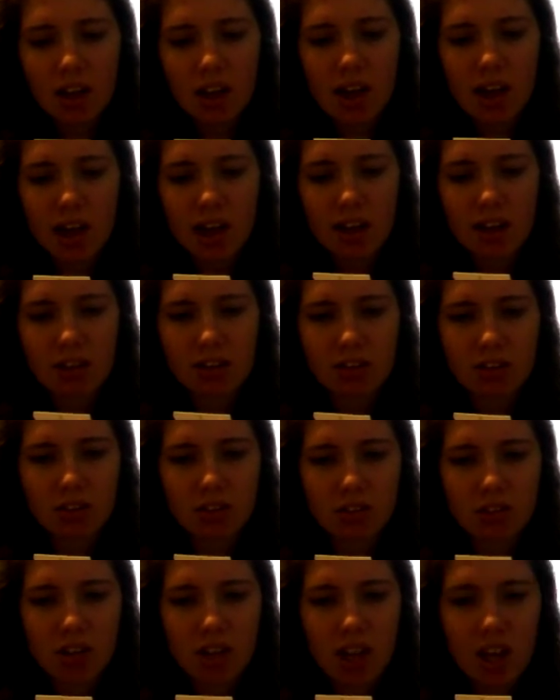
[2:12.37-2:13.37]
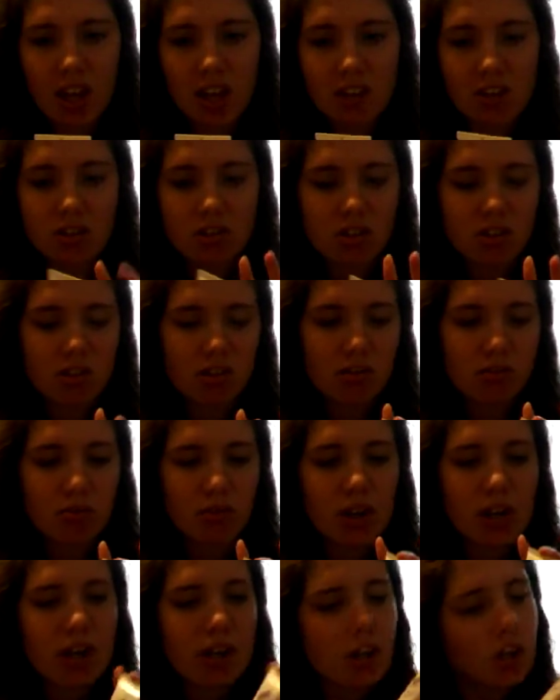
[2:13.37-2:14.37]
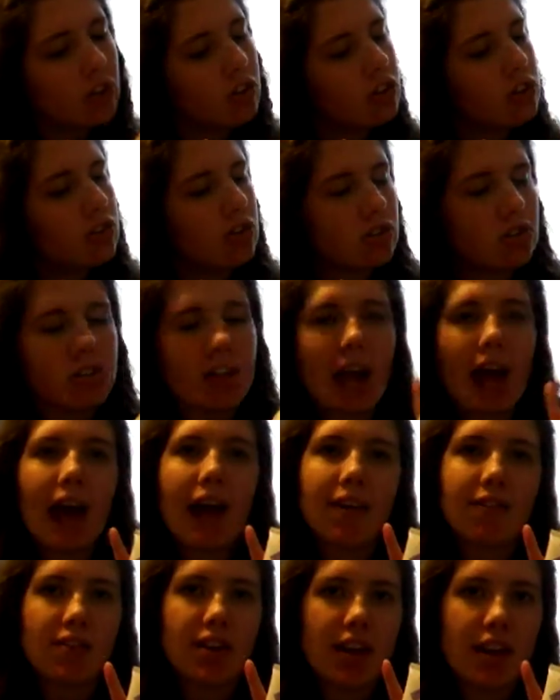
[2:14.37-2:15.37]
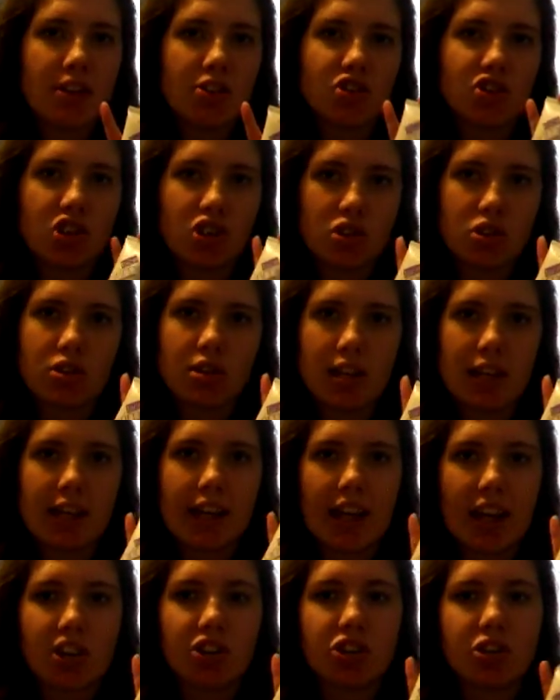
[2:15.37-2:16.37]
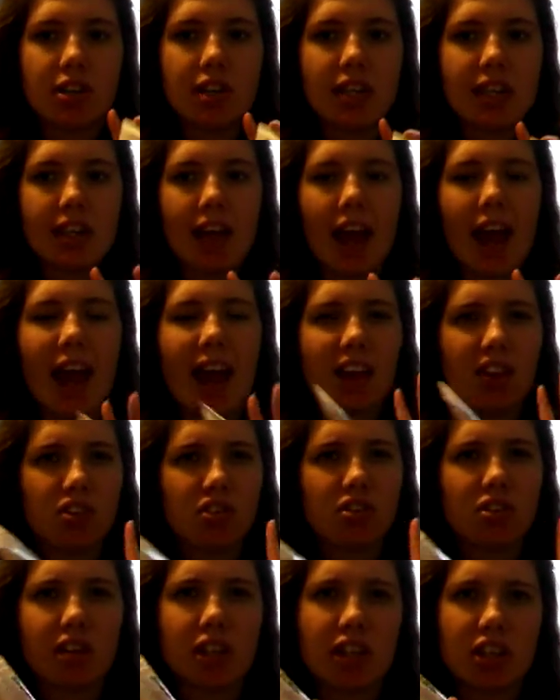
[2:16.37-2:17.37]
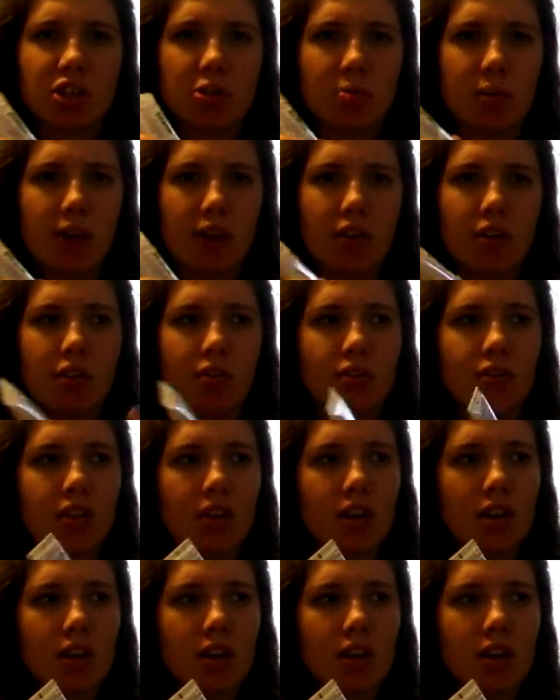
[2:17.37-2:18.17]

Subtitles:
And it's just really good just to have it, just in case you need that extra little bit of,